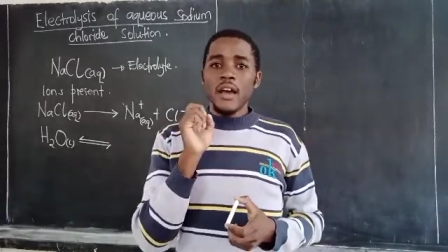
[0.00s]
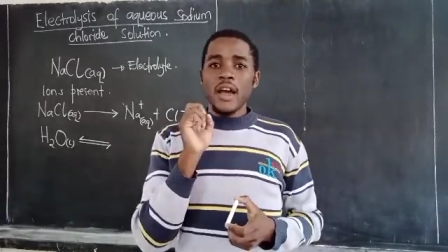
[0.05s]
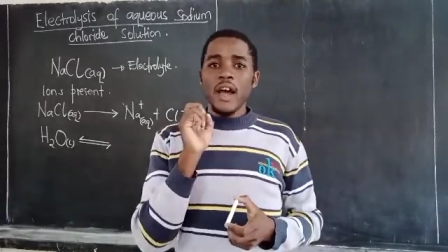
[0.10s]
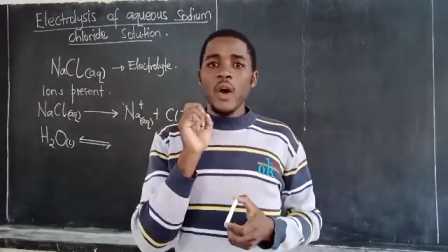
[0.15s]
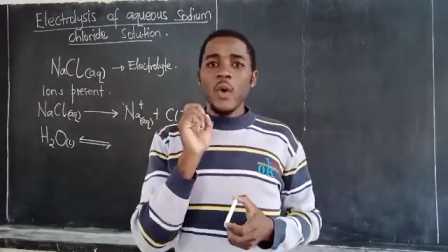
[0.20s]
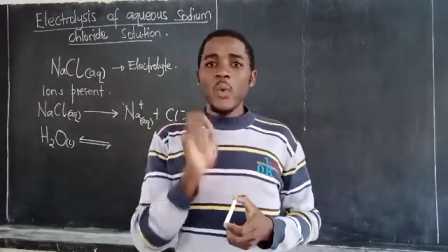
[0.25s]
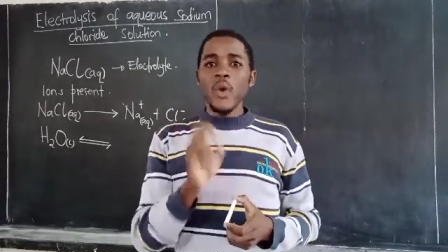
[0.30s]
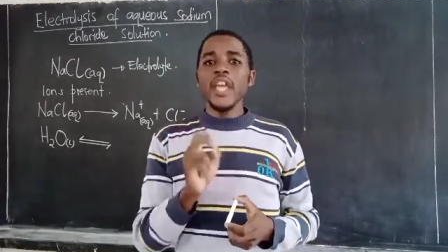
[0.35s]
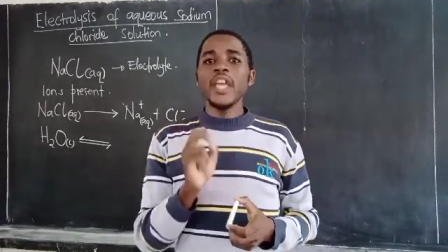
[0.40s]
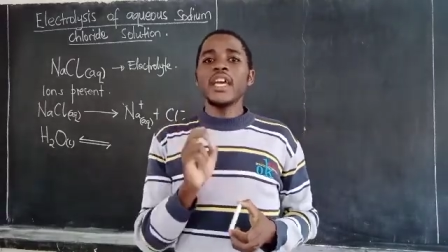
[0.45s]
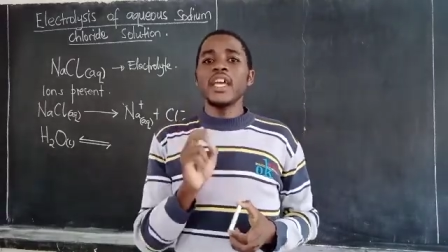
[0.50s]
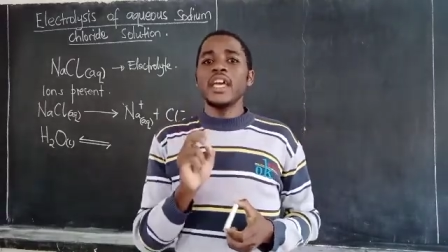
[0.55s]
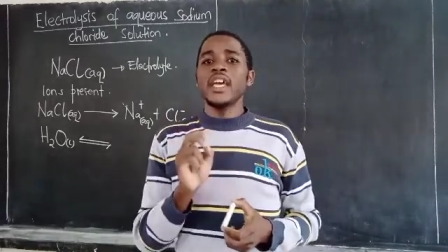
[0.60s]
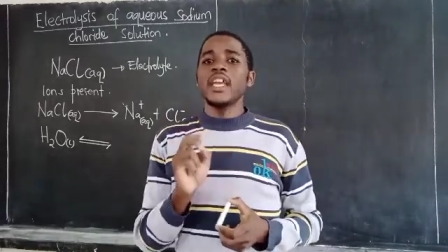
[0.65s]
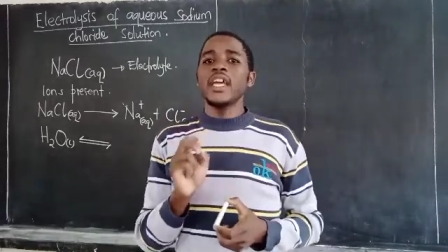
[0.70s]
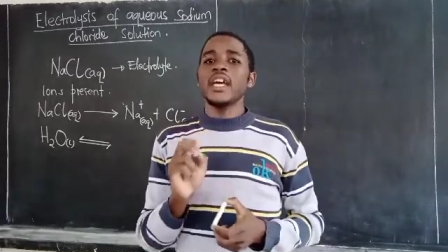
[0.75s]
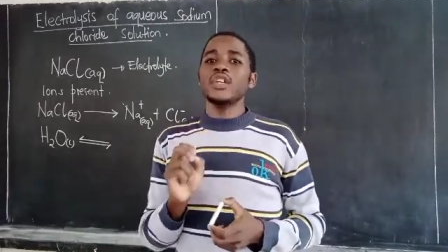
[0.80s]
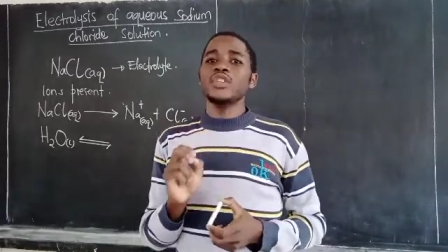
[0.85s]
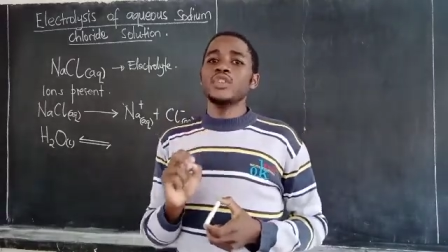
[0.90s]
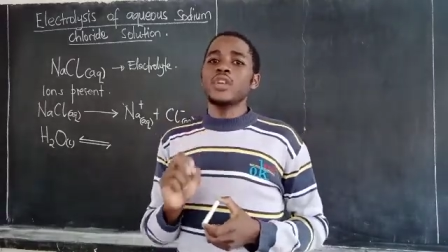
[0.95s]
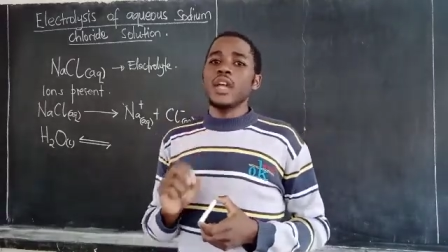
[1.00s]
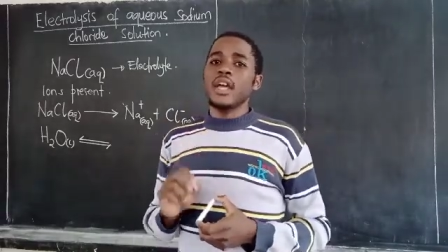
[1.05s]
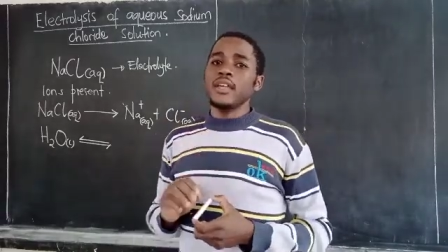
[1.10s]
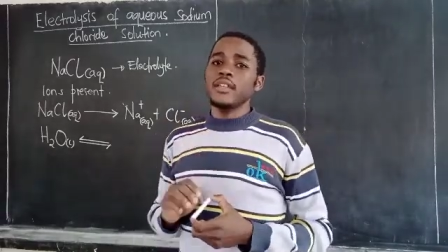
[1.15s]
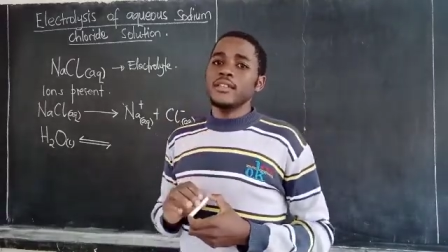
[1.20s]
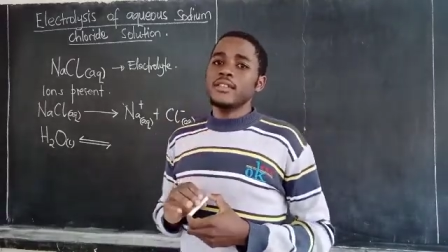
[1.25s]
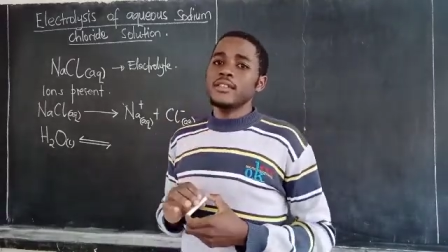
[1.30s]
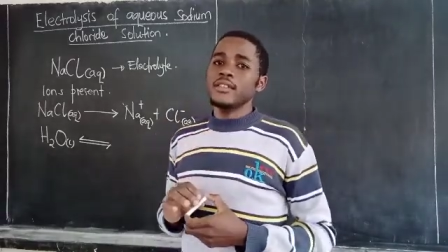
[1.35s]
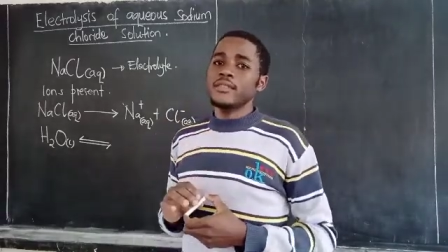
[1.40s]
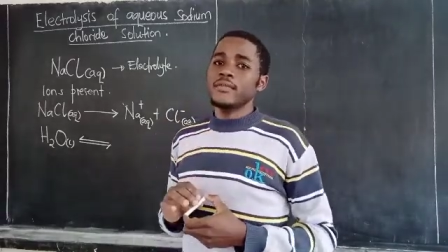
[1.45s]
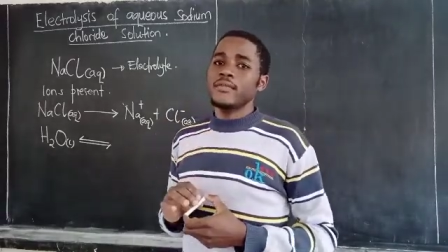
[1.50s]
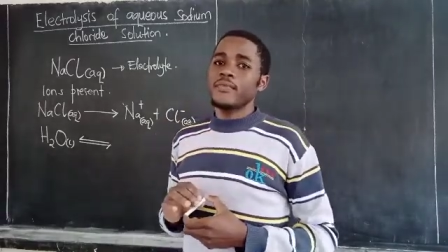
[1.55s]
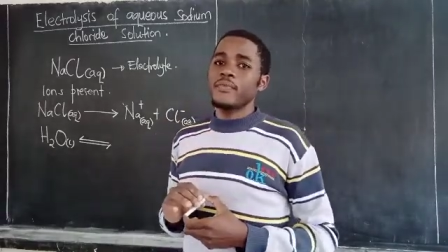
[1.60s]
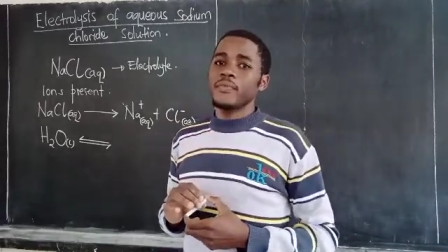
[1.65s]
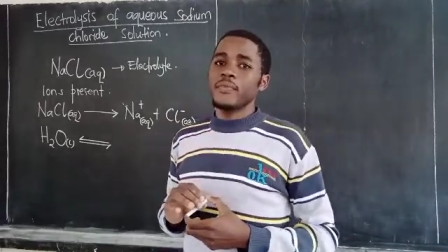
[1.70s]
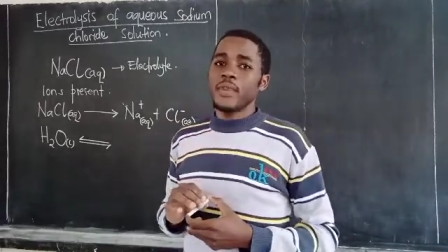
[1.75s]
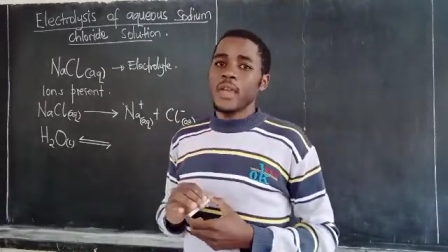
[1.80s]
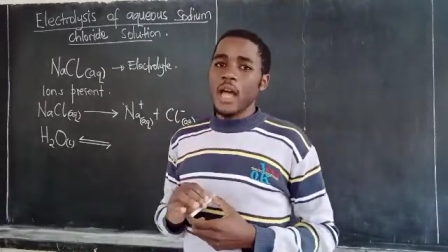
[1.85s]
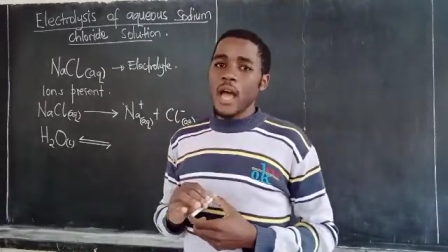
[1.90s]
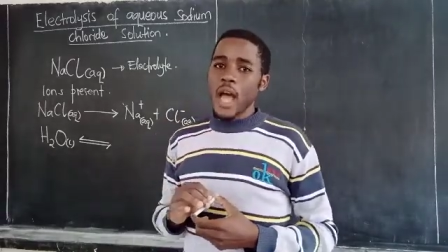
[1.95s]
a weak electrolyte
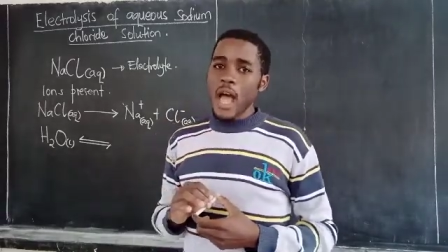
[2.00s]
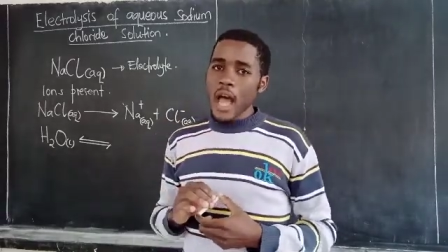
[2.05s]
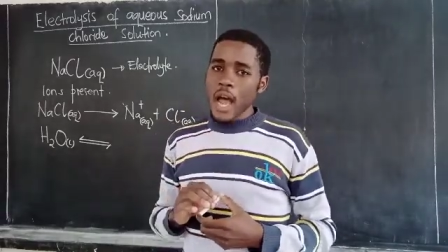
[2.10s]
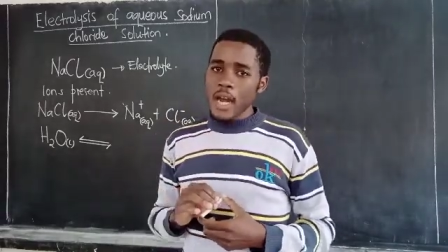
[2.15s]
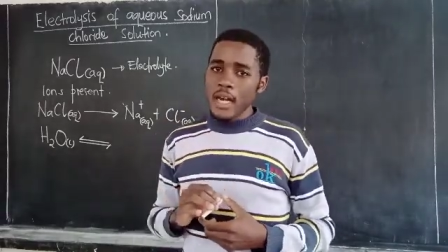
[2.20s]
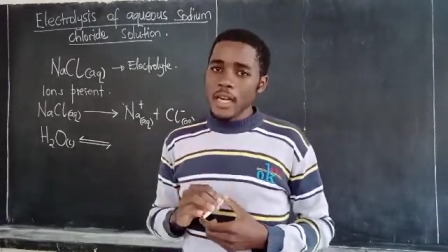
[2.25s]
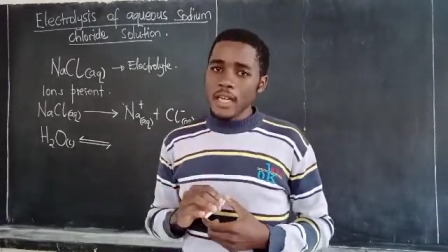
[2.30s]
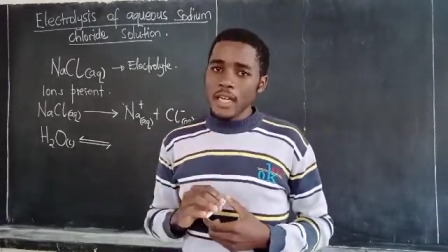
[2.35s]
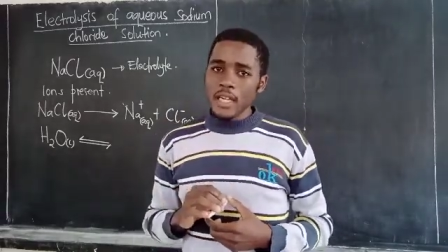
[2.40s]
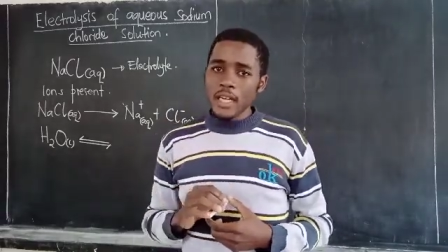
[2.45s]
and